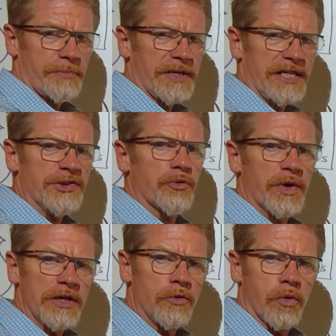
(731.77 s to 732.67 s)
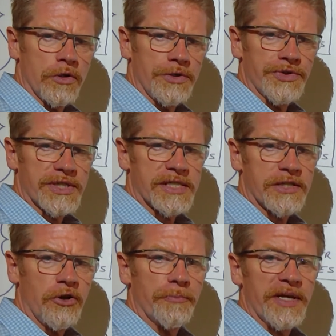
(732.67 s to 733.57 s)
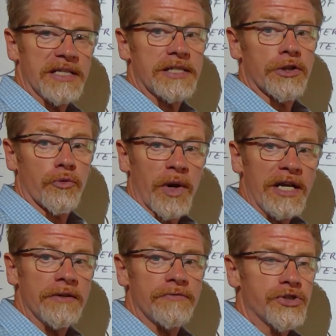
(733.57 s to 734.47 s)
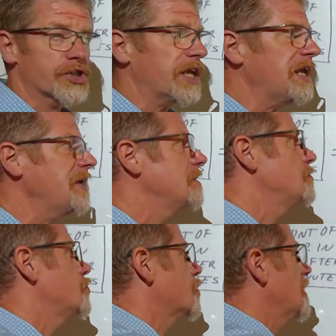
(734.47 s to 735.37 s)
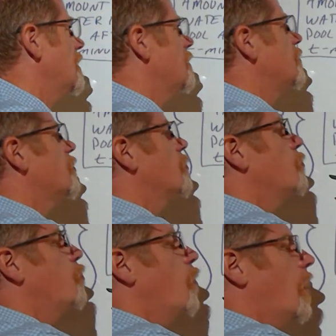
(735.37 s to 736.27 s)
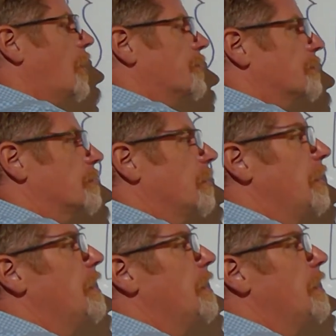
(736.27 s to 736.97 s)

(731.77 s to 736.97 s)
But in the real world, the slope is the rate of change in the water